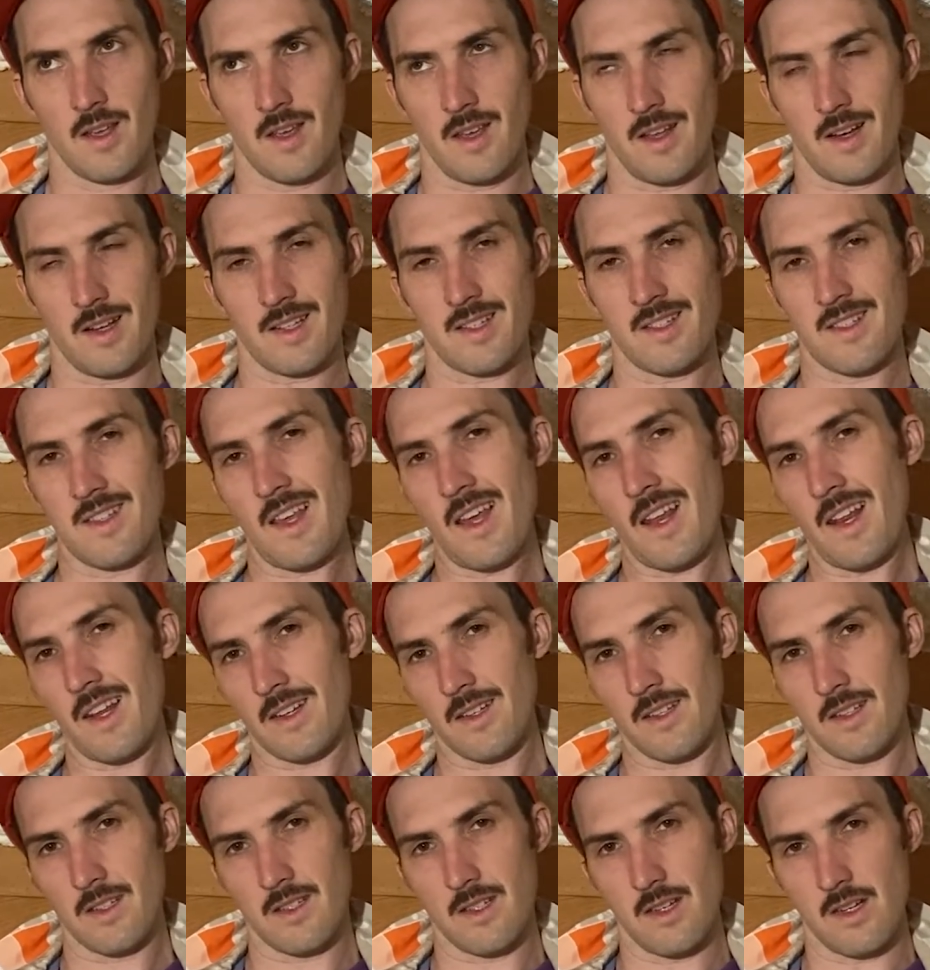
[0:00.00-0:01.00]
an
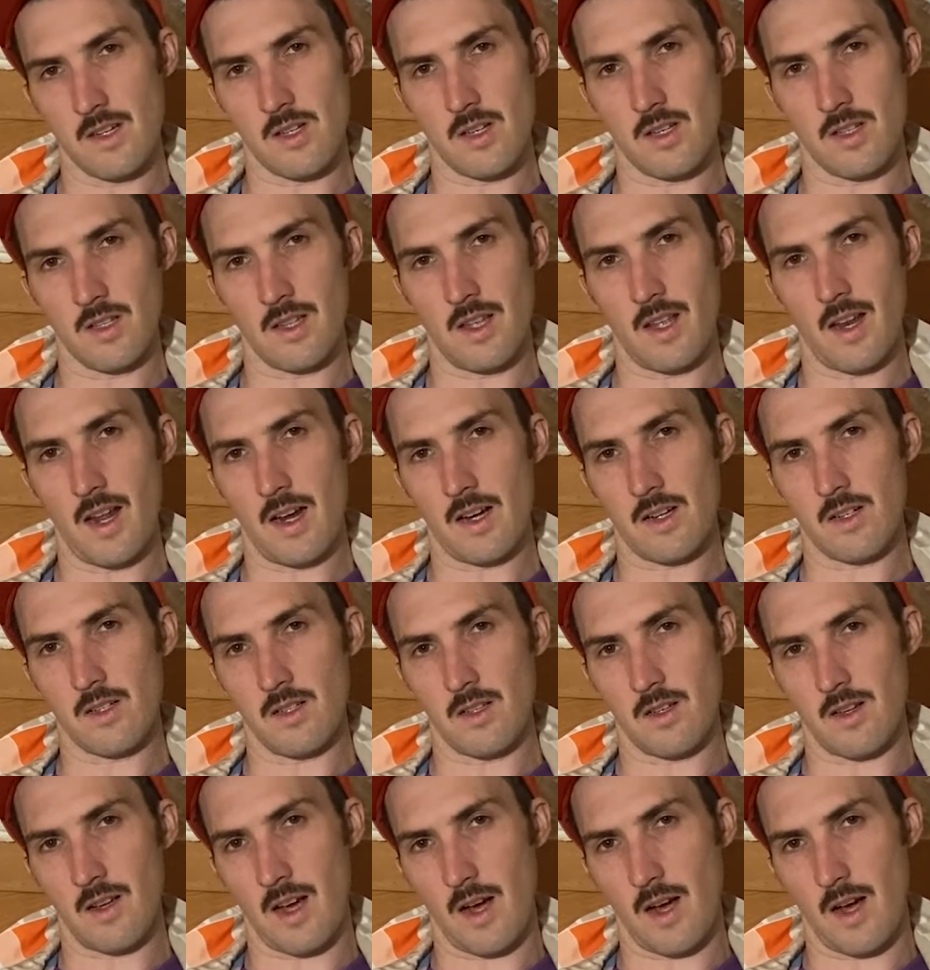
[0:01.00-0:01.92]
aesthetic decision that actually